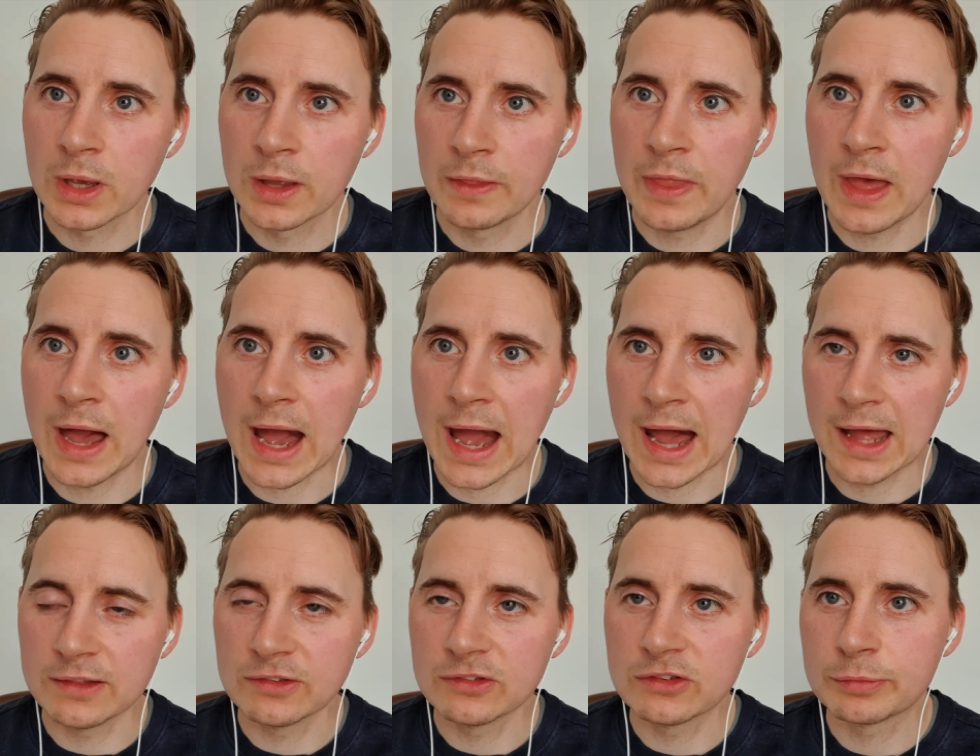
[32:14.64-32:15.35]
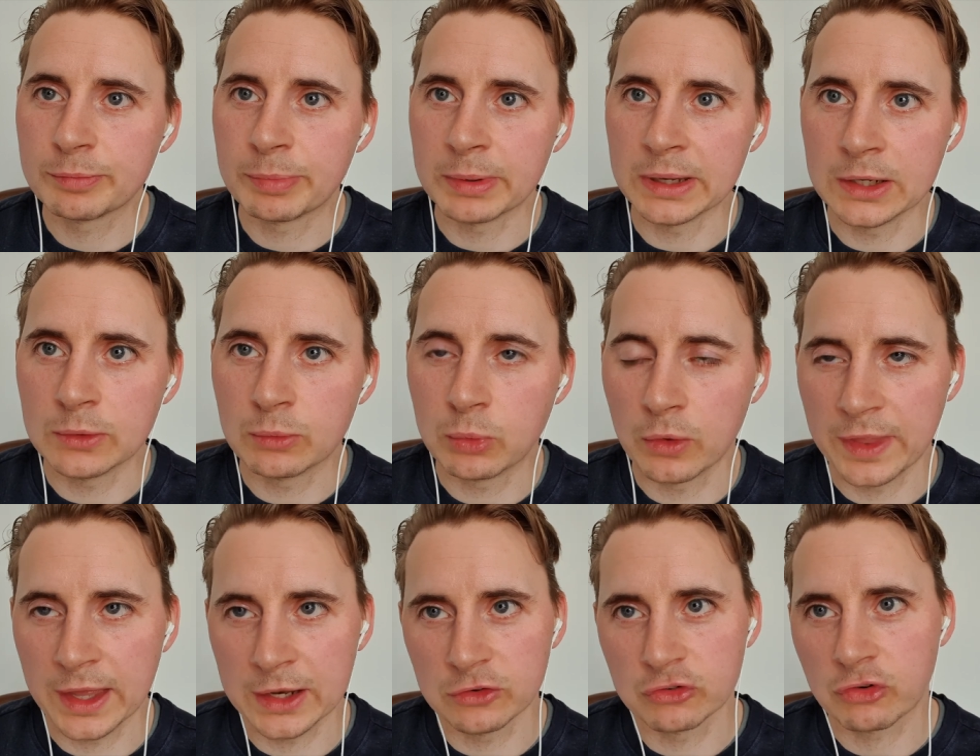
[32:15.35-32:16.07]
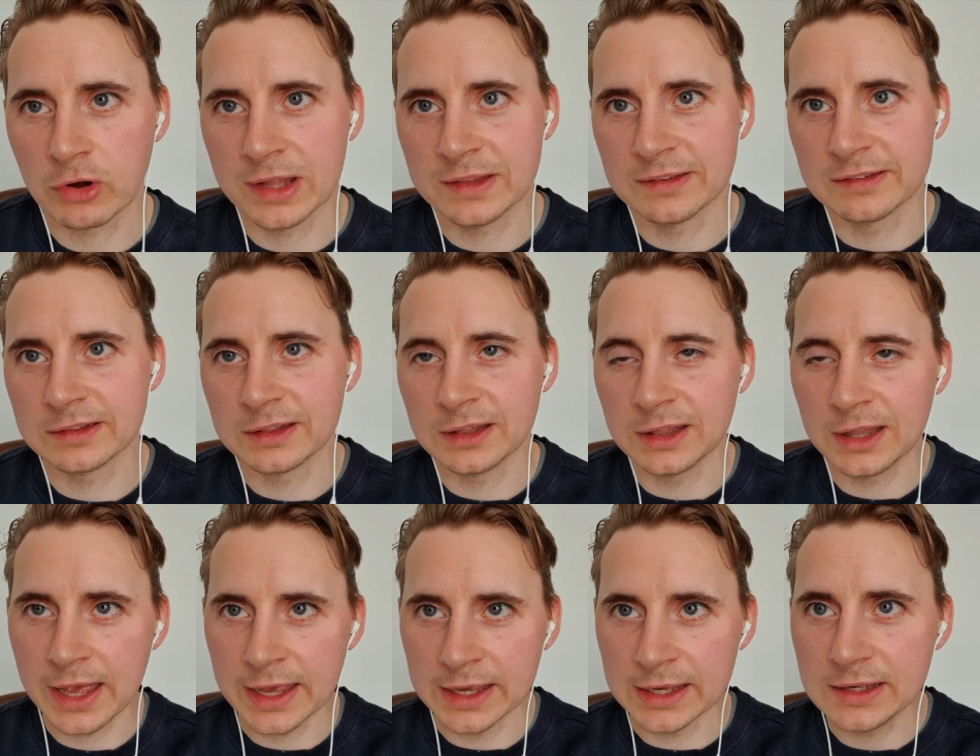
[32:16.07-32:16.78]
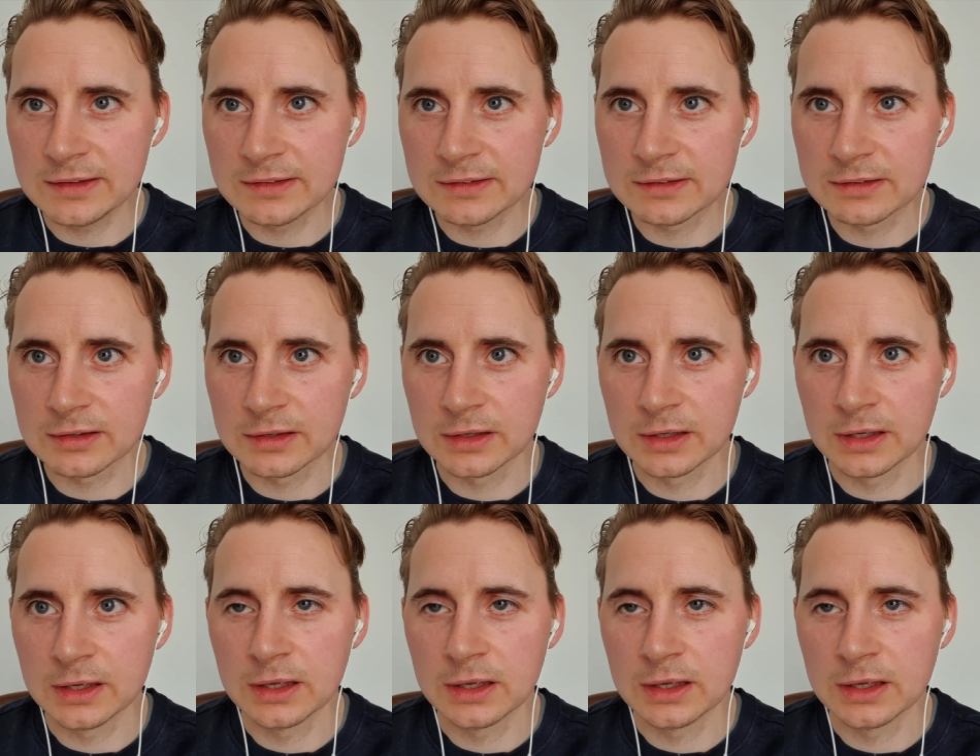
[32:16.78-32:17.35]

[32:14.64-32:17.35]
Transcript: that hand speed will then translate